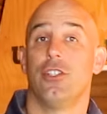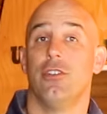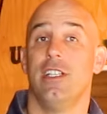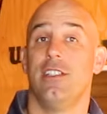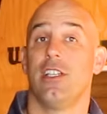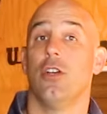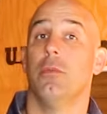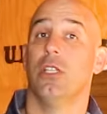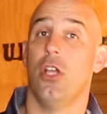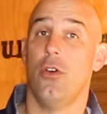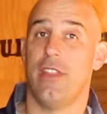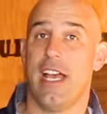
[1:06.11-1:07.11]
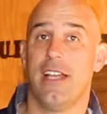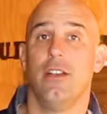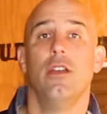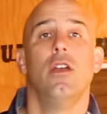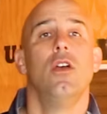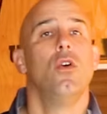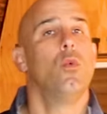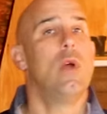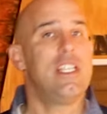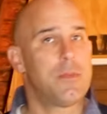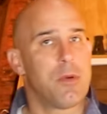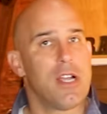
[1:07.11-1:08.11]
degrees and go below that,
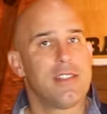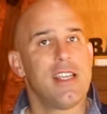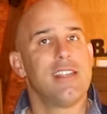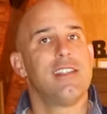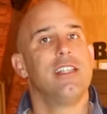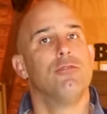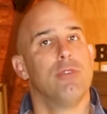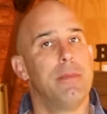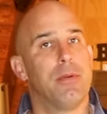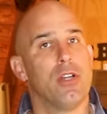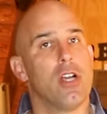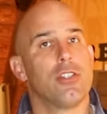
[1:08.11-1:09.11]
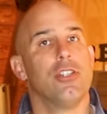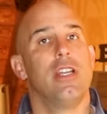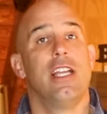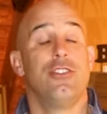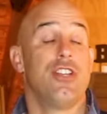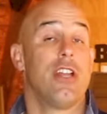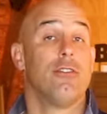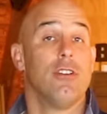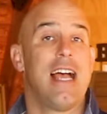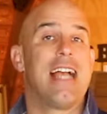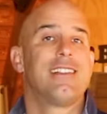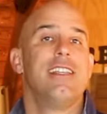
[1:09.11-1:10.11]
waste processing, reproduction, and
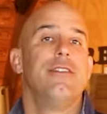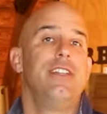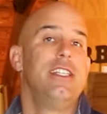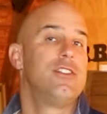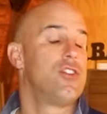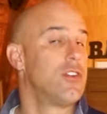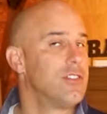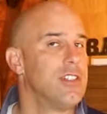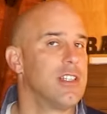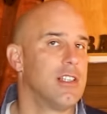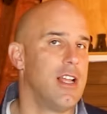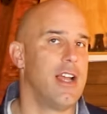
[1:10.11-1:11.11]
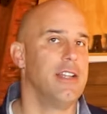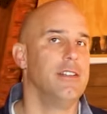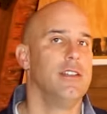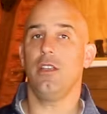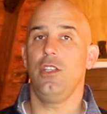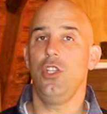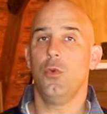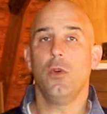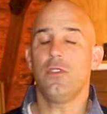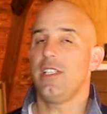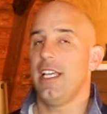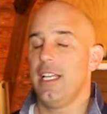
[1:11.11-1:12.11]
general activity start to decline you
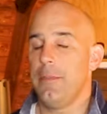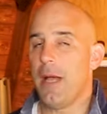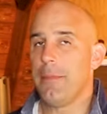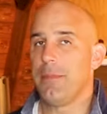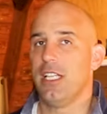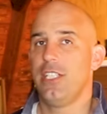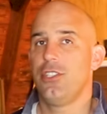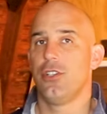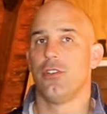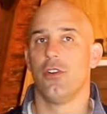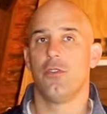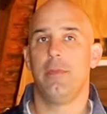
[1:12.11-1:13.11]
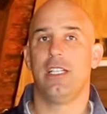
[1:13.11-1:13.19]
won't see any population growth